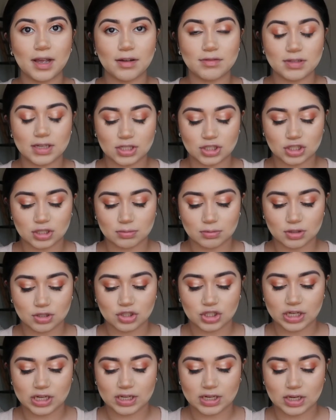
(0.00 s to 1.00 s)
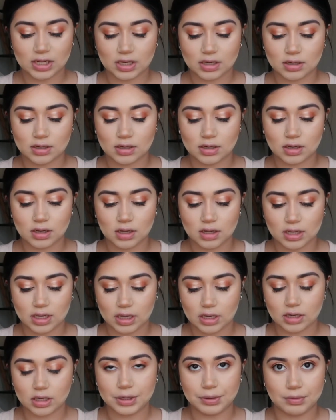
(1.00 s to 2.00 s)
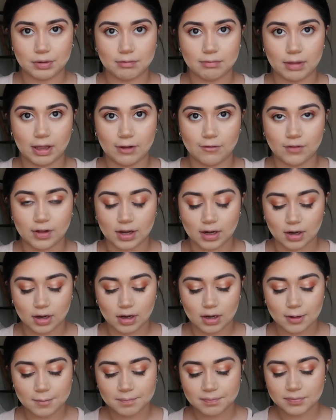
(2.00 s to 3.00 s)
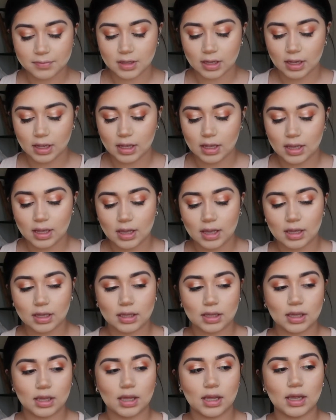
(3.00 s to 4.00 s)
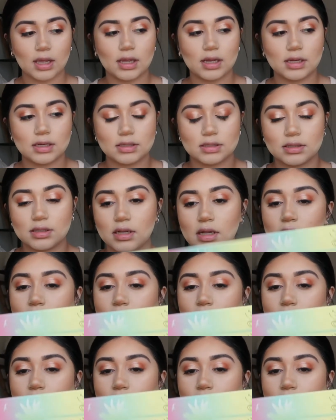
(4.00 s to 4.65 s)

of that shimmer shade and again go with my finger, and